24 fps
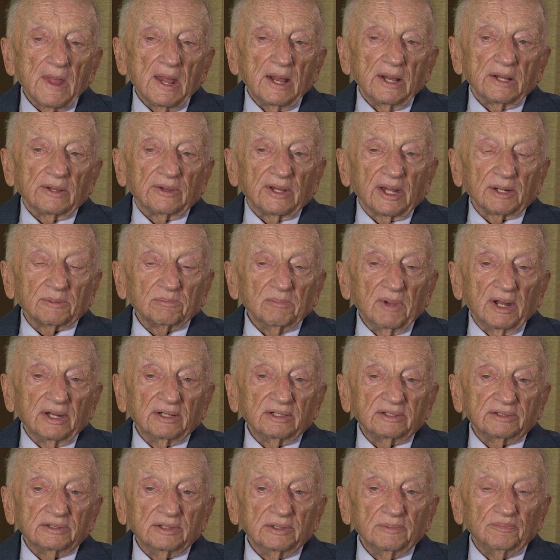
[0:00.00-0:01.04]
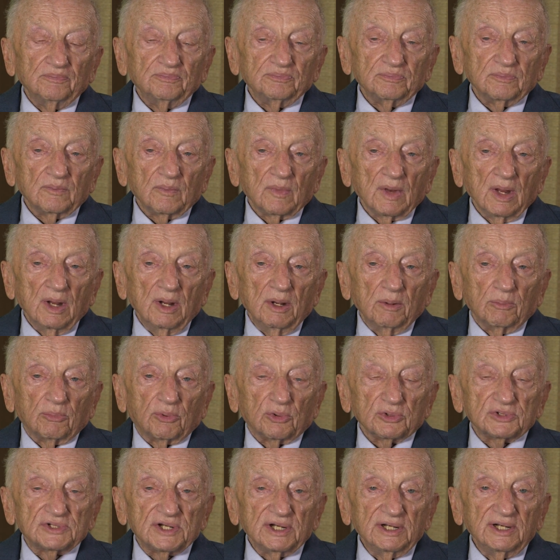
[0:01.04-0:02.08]
That meant
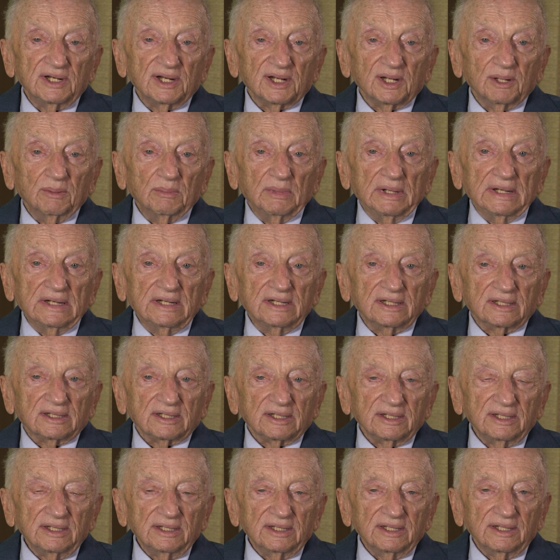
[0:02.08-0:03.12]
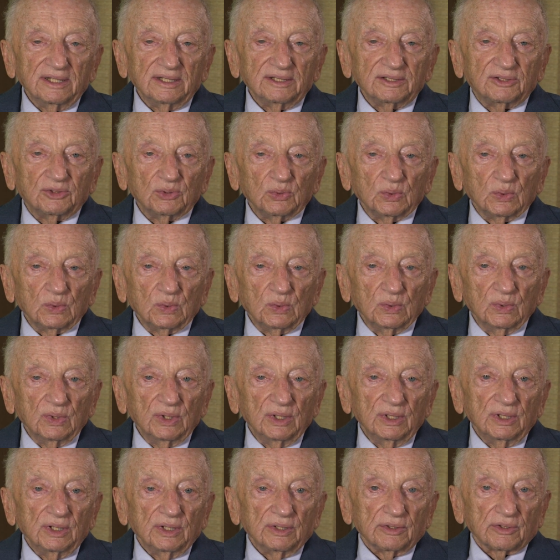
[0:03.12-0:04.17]
proceeding immediately into
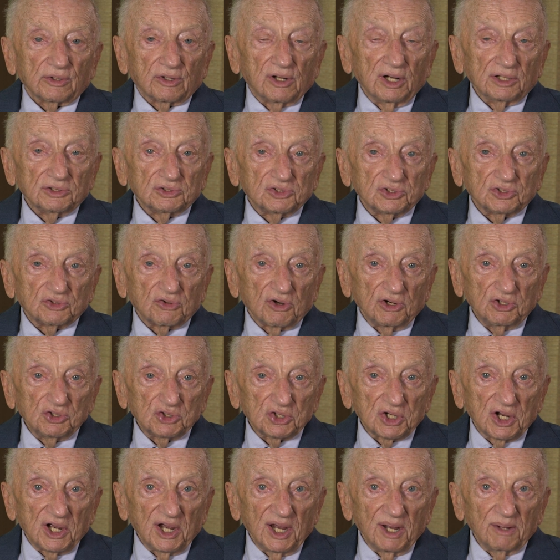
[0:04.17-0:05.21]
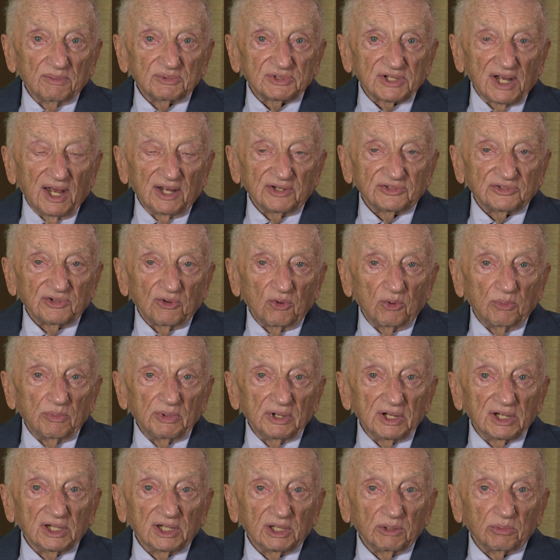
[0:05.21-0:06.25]
concentration camps as they were
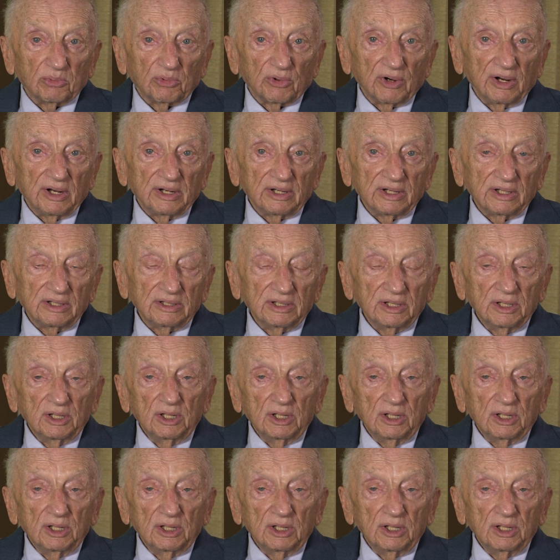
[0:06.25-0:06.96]
being liberated.